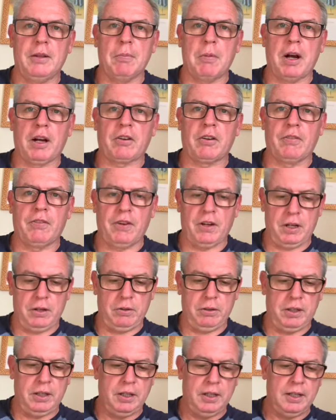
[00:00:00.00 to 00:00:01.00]

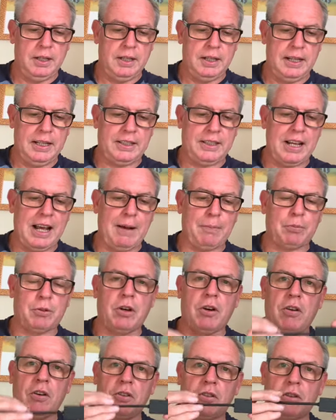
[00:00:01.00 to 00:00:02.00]
microphone
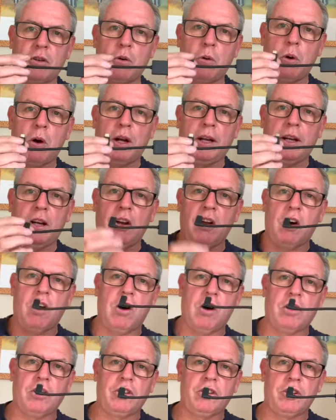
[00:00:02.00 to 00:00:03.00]
adapter is quite
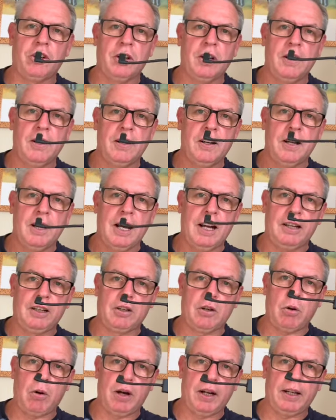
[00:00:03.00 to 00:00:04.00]
large and
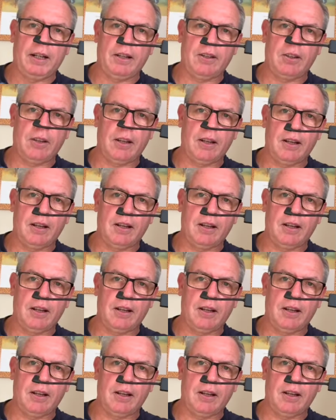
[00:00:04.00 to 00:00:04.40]
quite